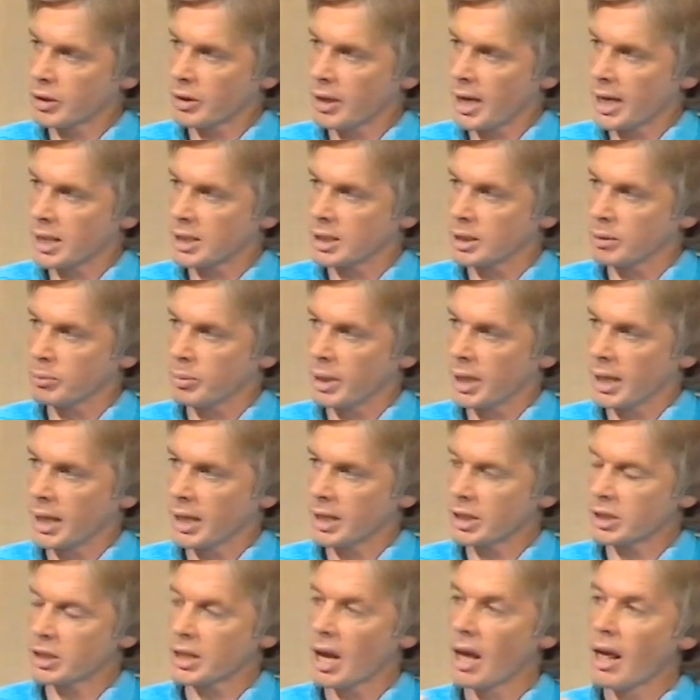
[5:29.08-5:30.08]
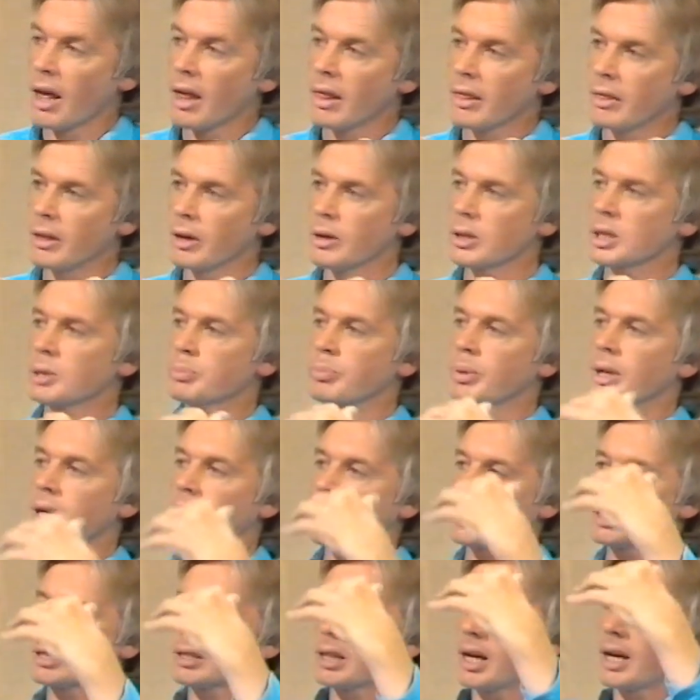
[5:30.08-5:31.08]
creating beings, those
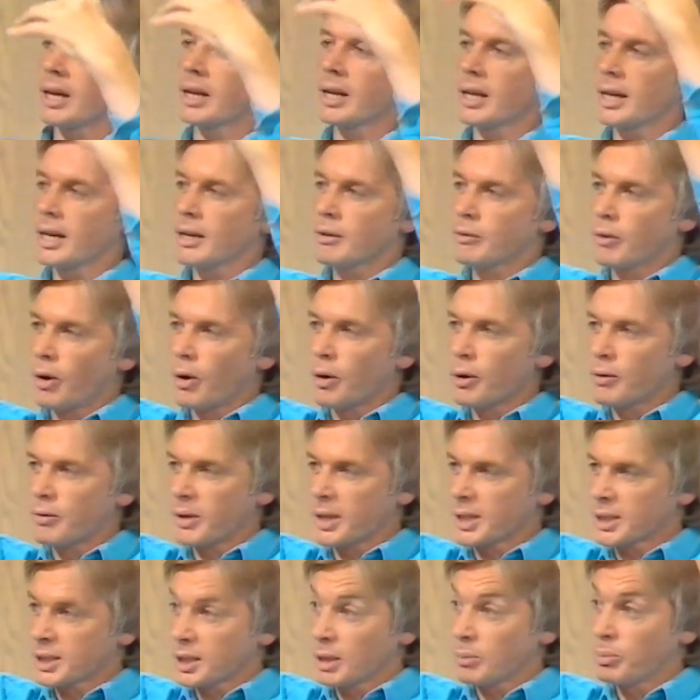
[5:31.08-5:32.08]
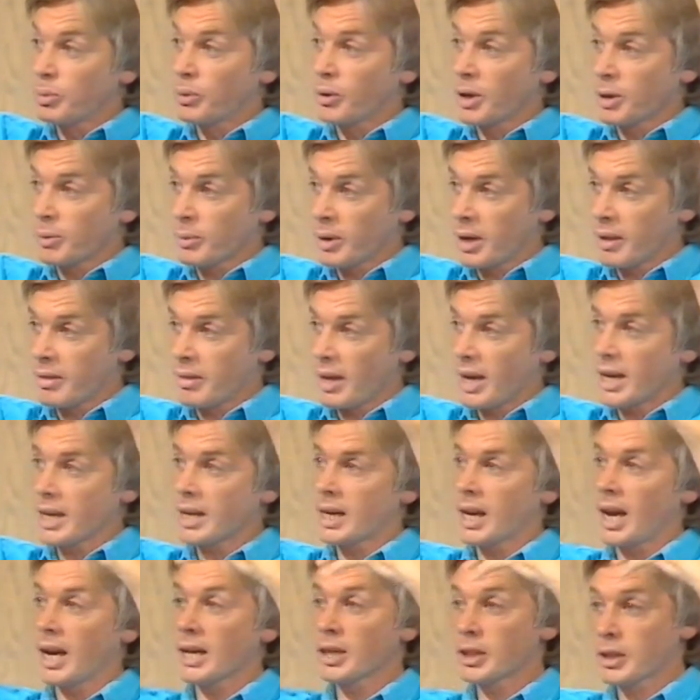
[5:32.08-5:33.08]
beings then evolving to the point where they
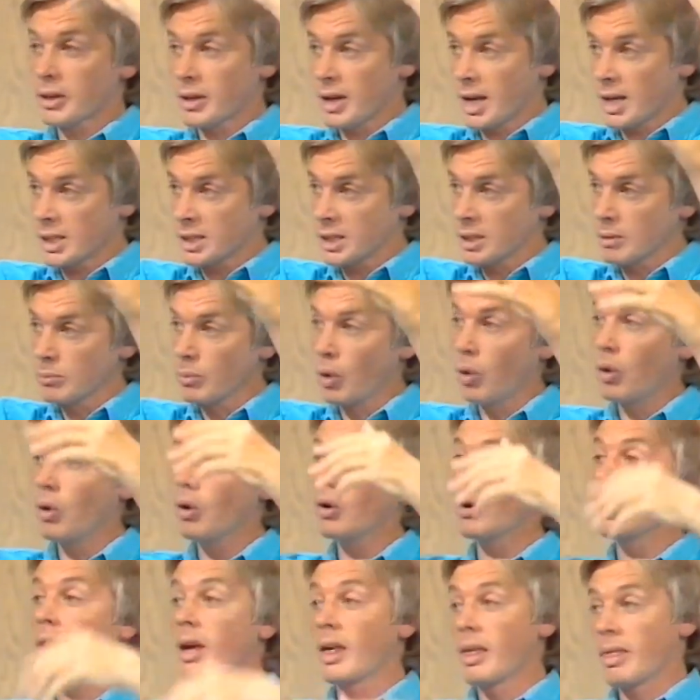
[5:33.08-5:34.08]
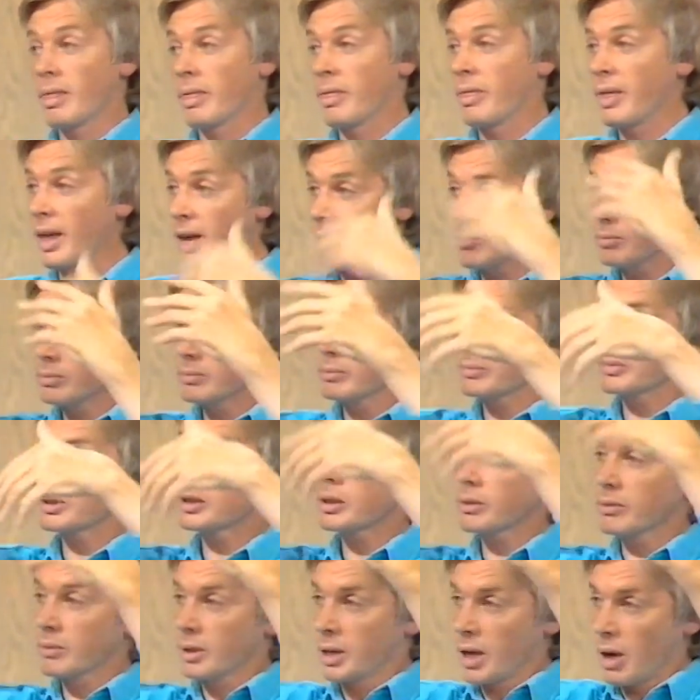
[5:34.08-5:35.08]
can, creating more, them
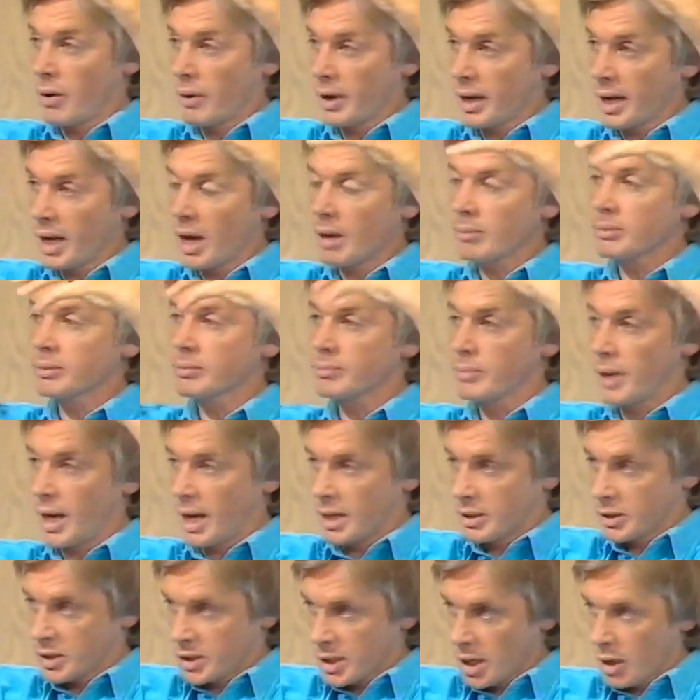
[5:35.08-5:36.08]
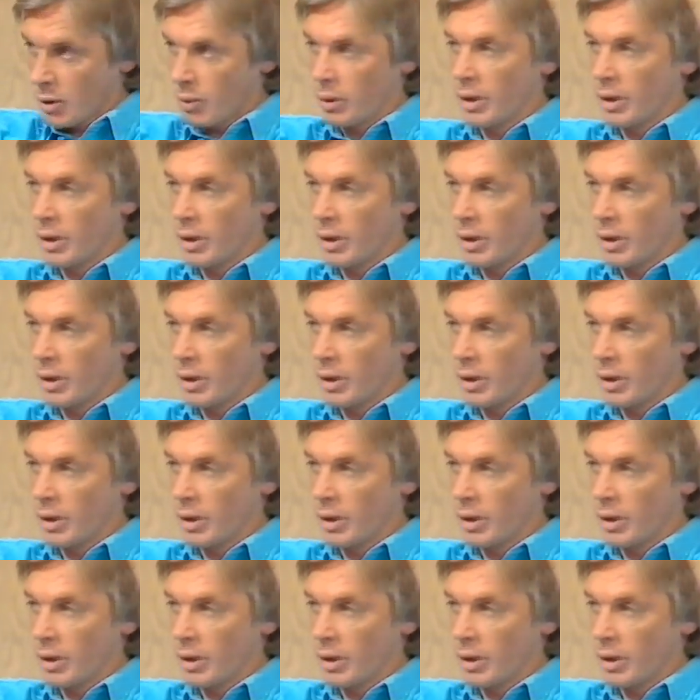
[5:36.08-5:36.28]
going up and so